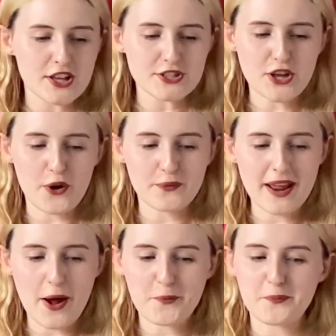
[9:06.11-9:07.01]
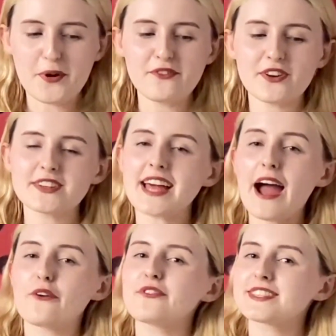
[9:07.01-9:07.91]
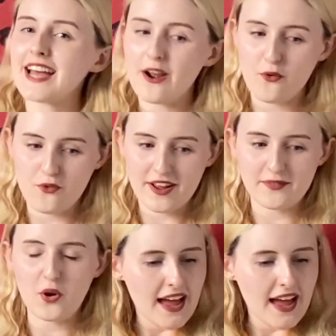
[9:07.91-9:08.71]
So now, moving on to Alpha Tauri.